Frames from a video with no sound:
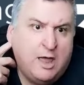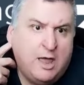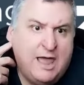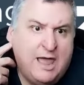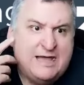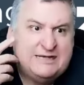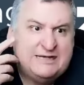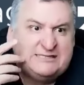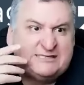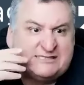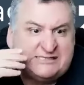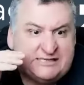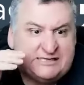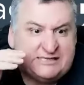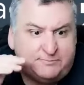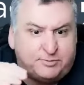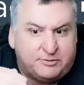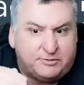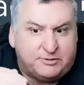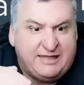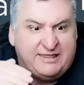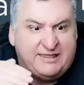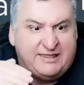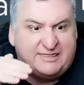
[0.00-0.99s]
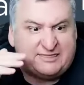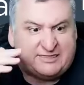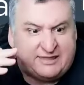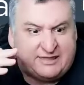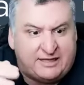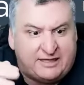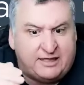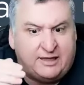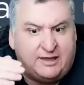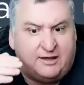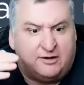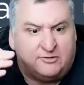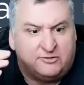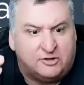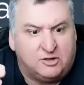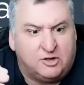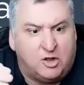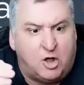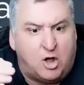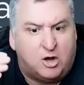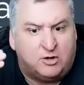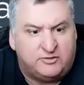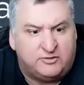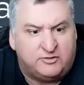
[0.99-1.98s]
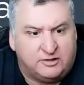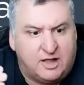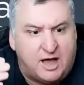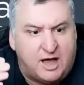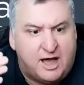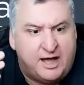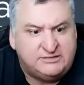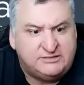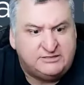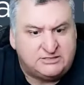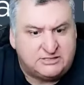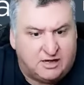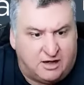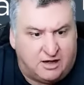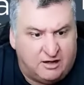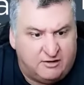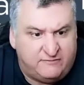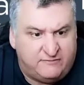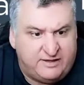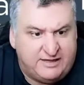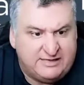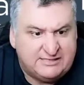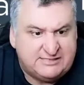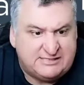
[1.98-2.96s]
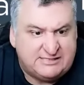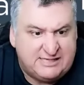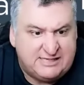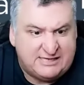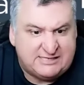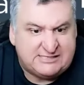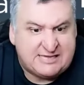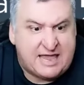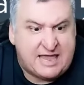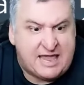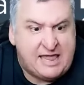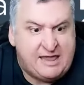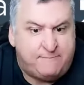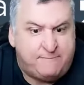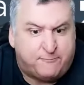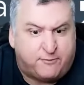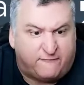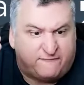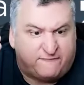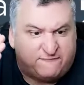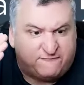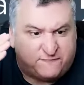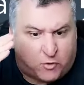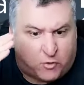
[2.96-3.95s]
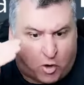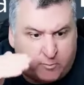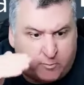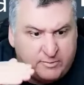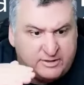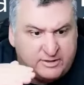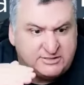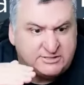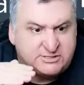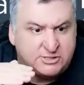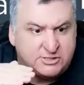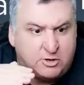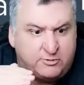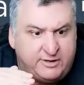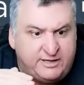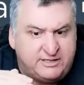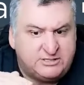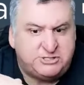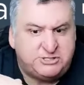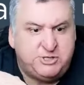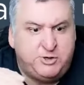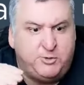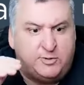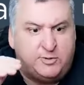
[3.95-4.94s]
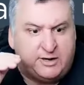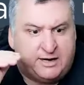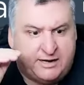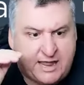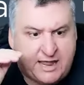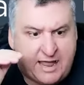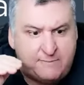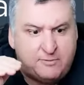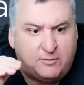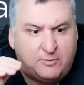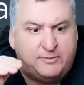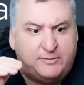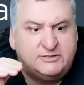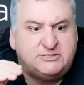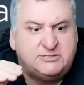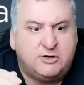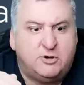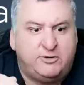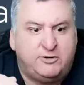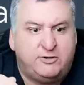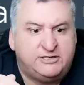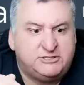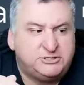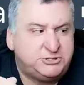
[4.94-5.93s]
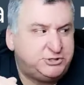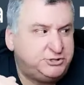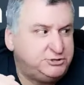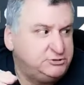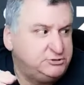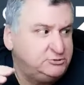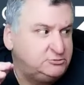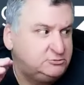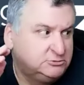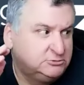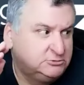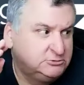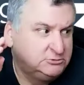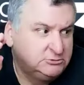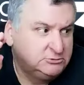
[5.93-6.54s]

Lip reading: simply thinking along the lines of, is this a performance zone issue, an enablement zone issue,